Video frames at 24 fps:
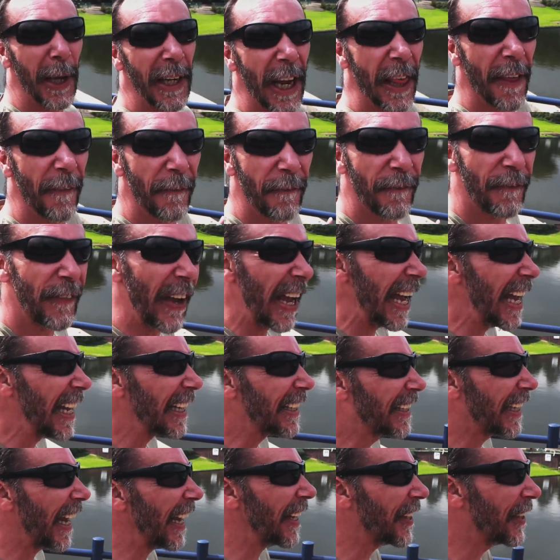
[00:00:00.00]
another
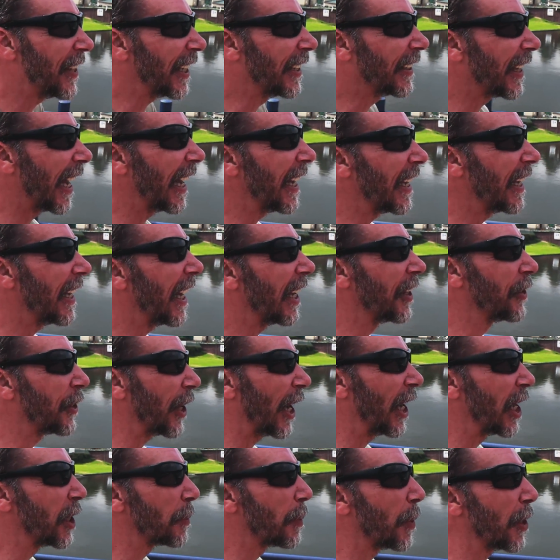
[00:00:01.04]
fantastic day here in
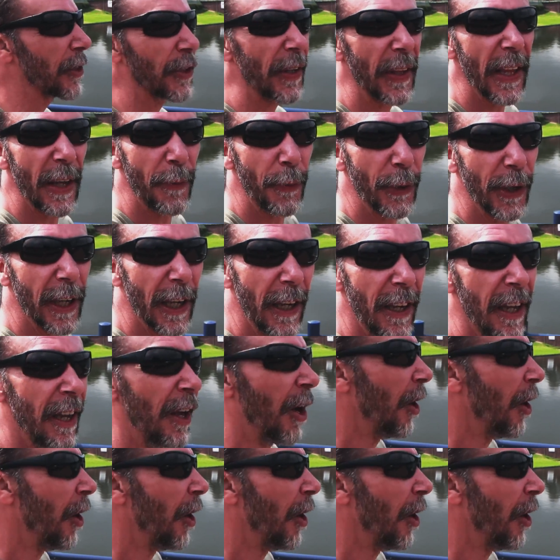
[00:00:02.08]
Johannesburg, South Africa.